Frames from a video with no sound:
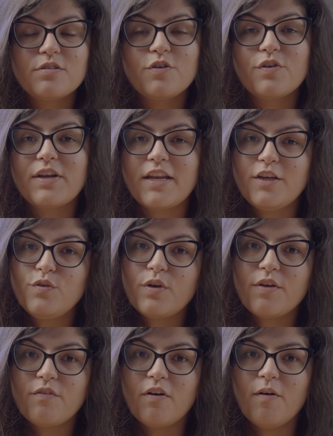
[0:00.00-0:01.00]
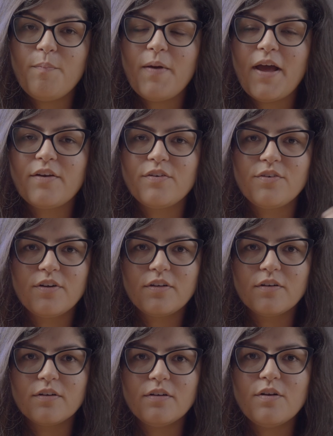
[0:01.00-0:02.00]
you're ready to give up, and in
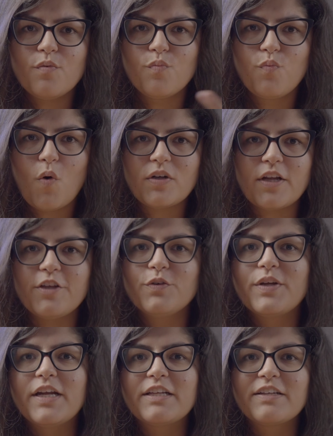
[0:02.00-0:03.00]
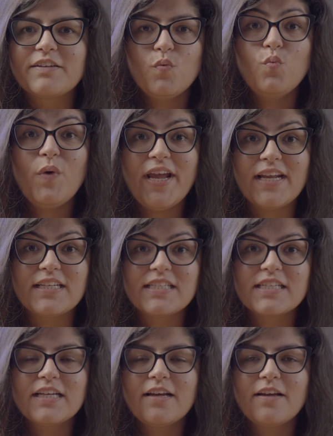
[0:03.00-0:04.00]
return, what are you getting? Weight.